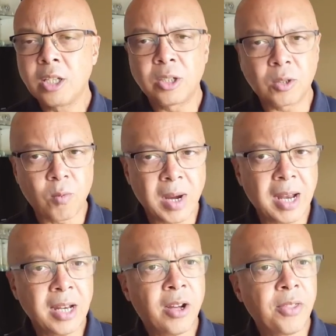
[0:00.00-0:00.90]

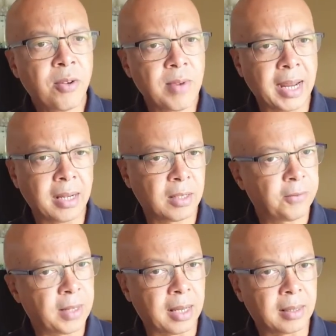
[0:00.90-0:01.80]
squarely on the rank
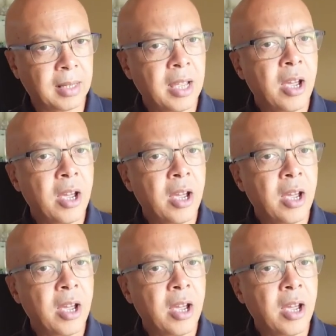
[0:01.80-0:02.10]
and file.